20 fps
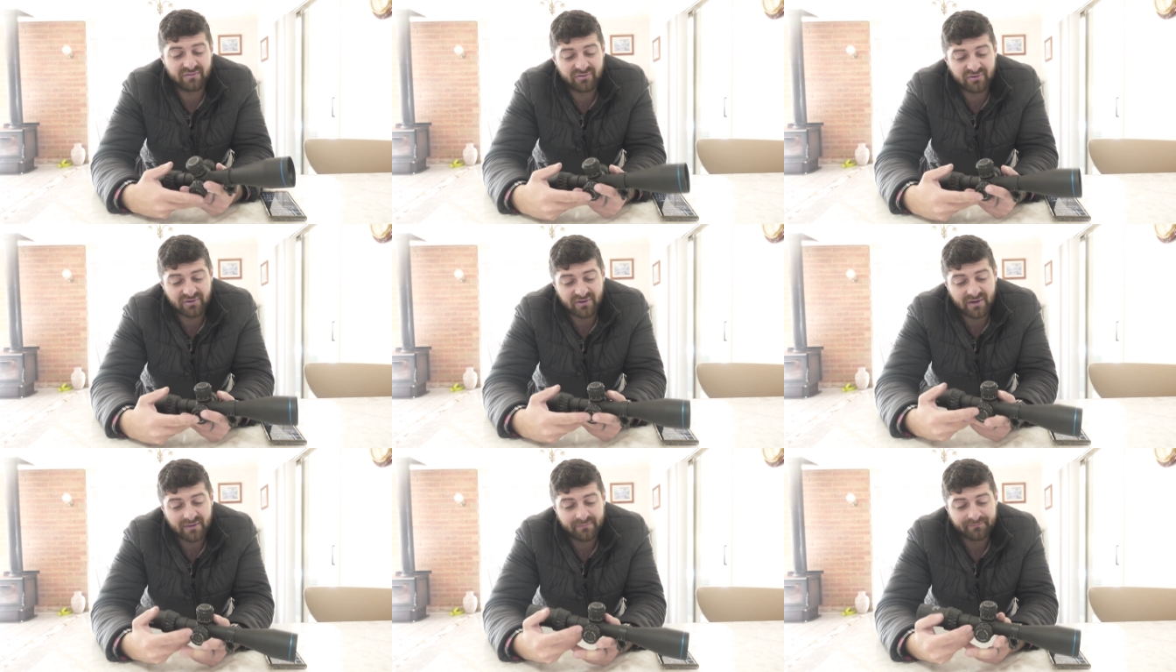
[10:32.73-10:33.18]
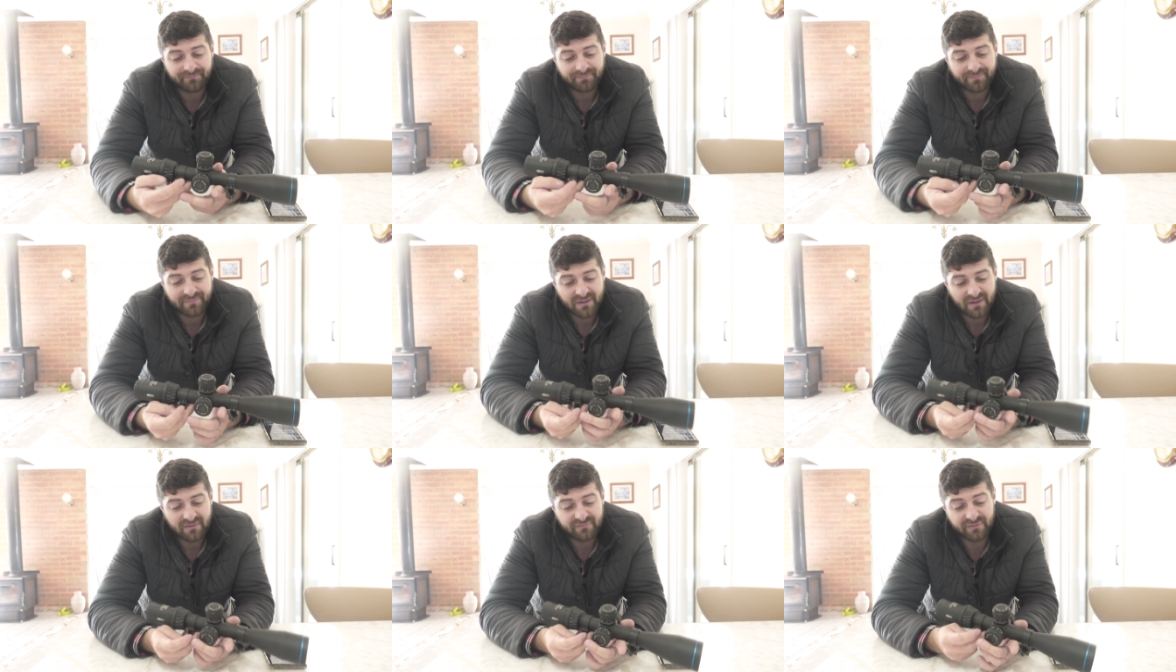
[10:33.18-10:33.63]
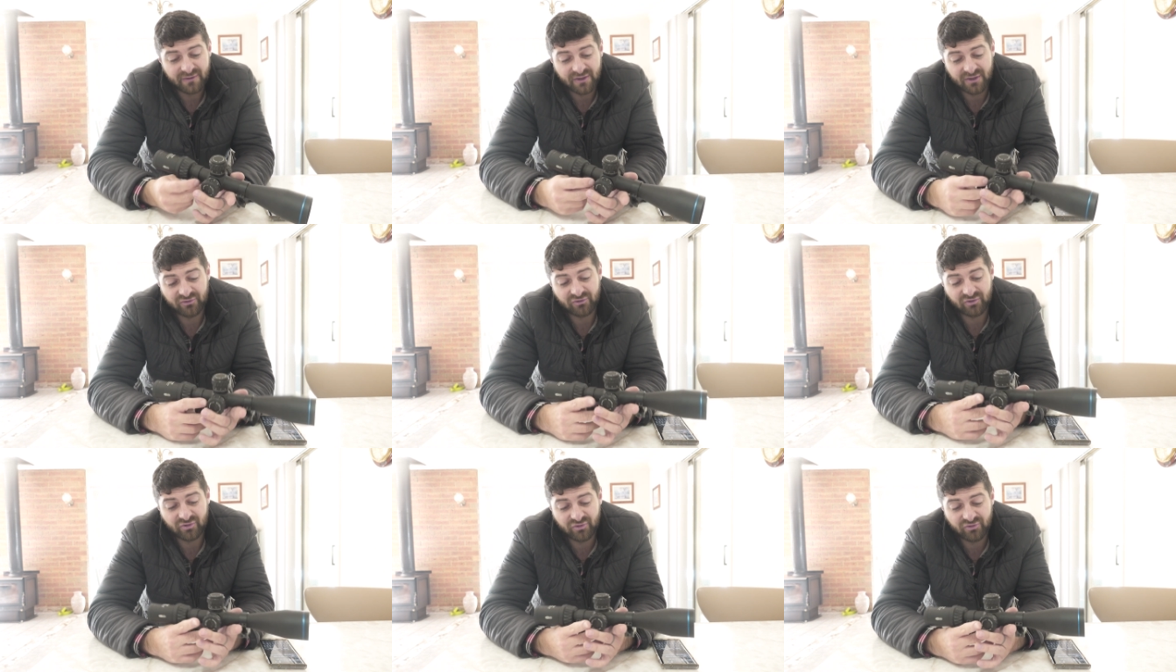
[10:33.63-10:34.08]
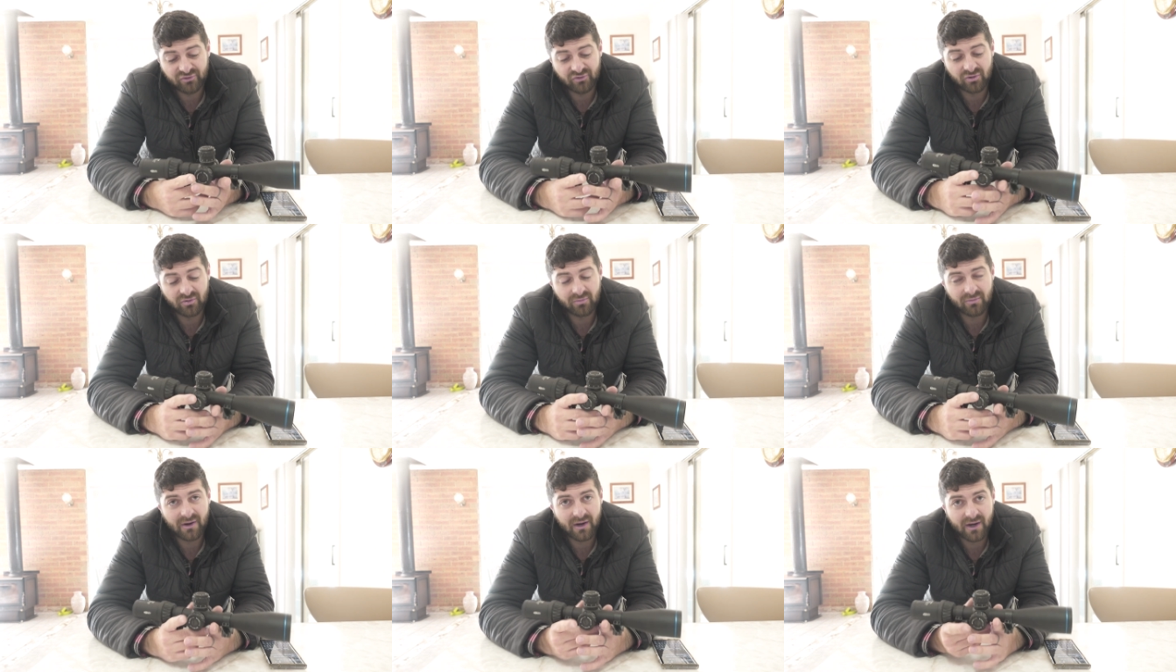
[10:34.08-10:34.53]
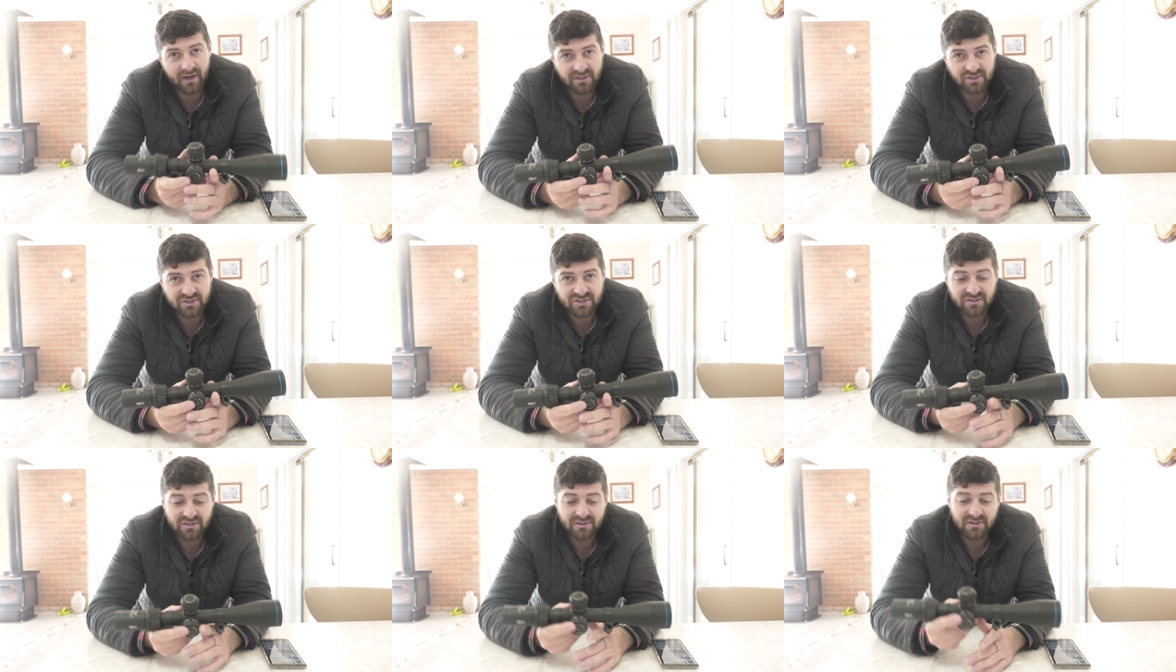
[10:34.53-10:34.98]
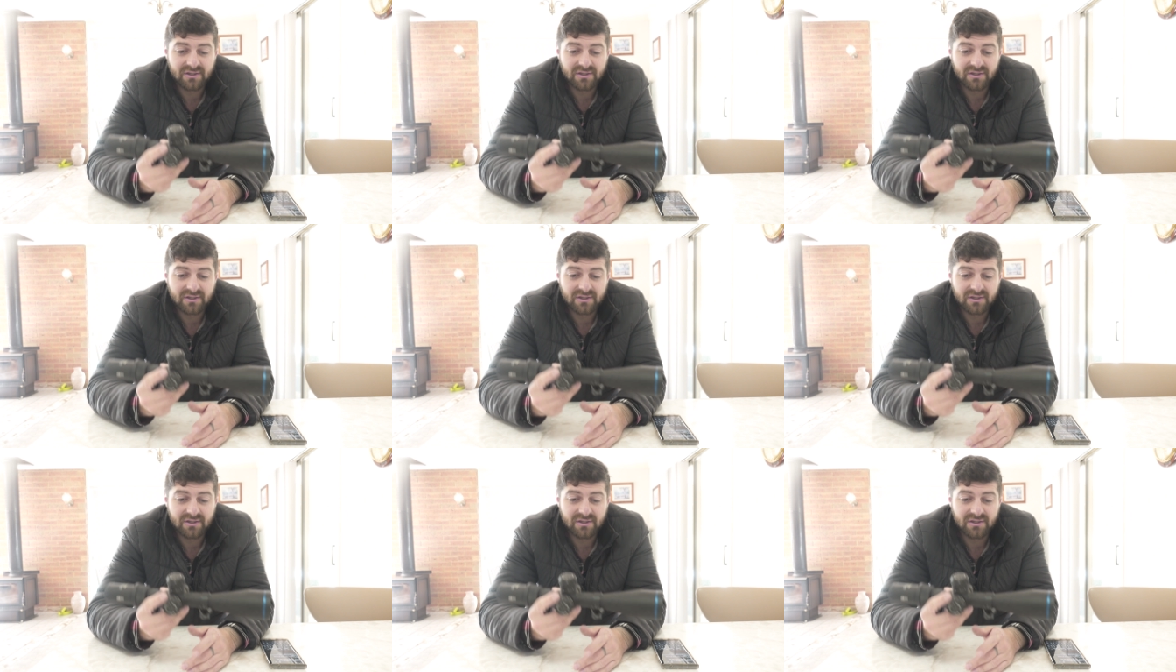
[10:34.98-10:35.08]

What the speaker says: So I feel like it's a good zoom range.